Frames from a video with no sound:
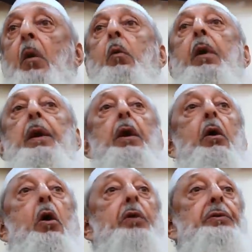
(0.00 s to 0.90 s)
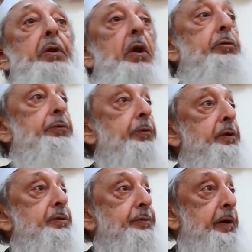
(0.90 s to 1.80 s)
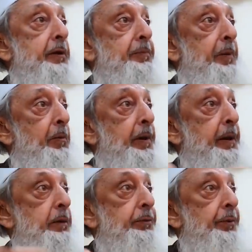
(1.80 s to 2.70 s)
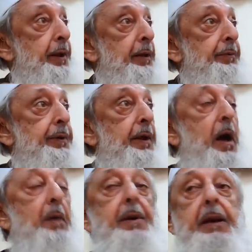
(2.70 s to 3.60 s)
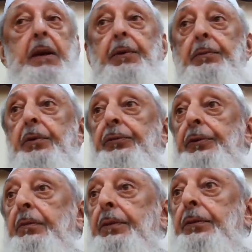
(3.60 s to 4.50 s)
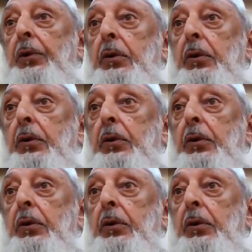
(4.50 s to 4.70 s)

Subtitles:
Will the Orthodox Christians be willing to live in harmony with Muslims? It's